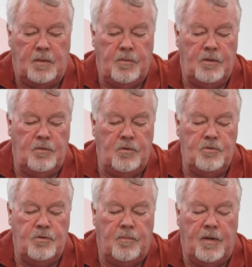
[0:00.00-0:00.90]
I mean, you
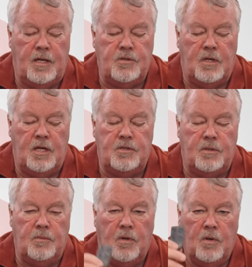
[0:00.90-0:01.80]
use your
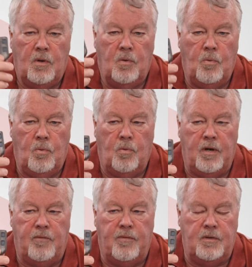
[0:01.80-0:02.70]
imagination.
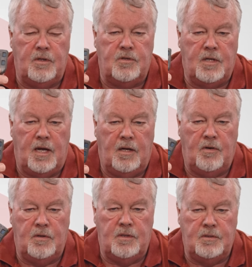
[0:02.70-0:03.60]
Whatever the
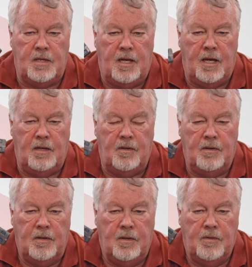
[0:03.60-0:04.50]
designer
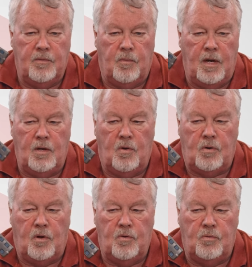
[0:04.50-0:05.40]
designed the radio
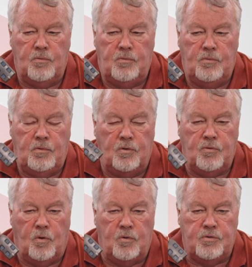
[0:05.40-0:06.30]
co
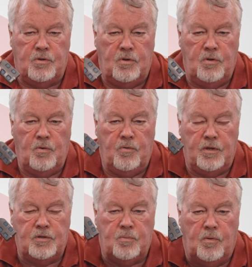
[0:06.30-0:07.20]
controls to do,
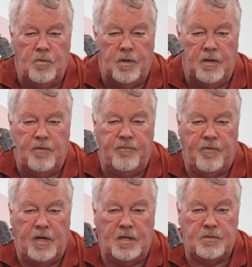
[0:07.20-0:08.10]
this will
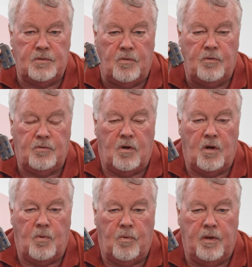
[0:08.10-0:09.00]
interface or
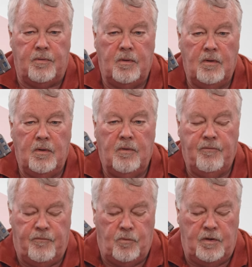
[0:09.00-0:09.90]
talk with
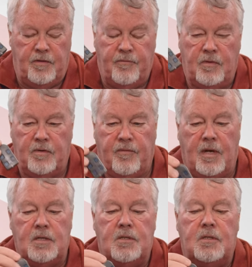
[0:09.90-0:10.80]
four different
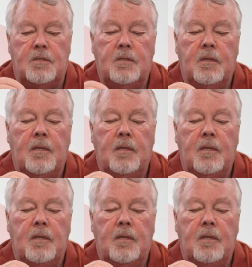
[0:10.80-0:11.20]
devices.